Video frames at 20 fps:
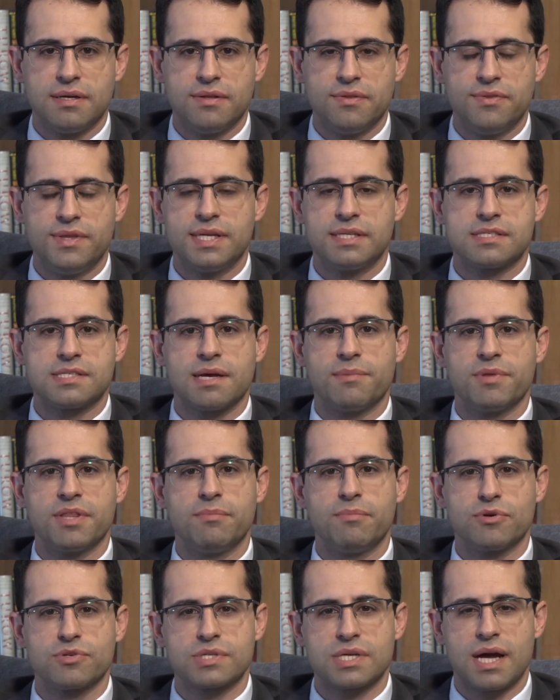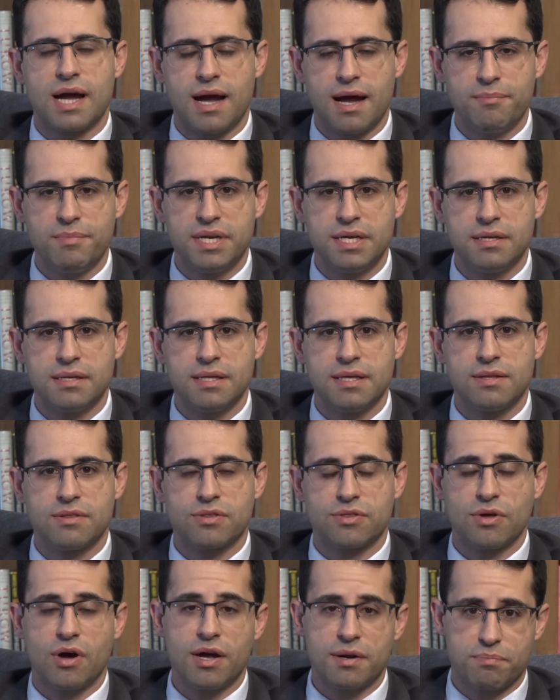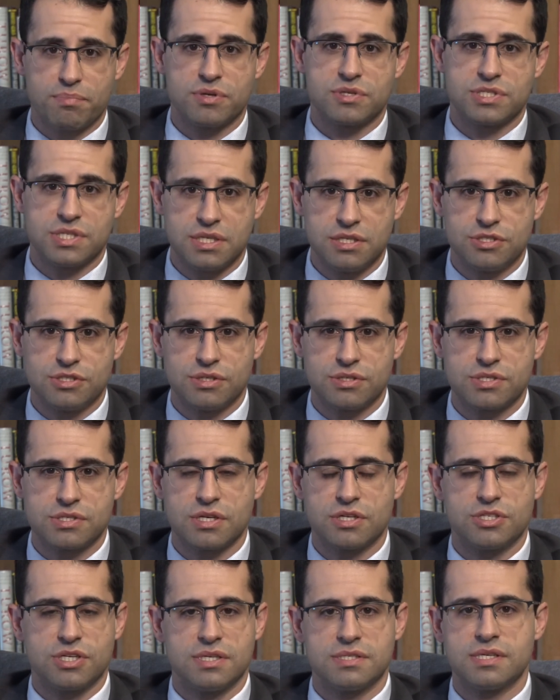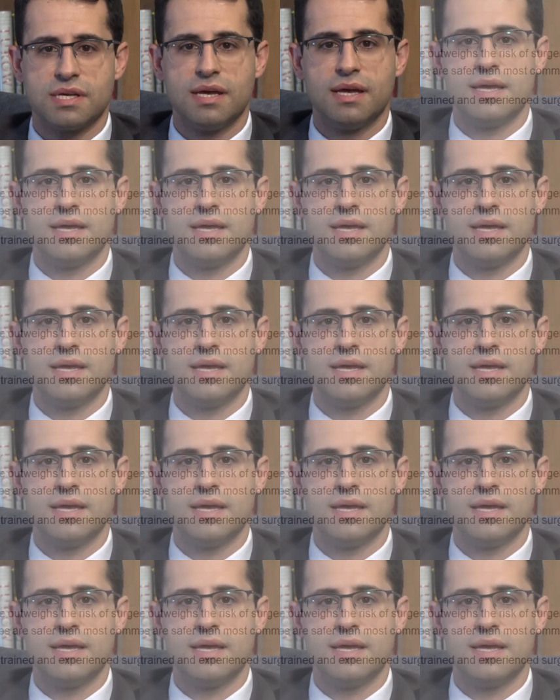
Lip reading: than some of the most commonly thought procedures such as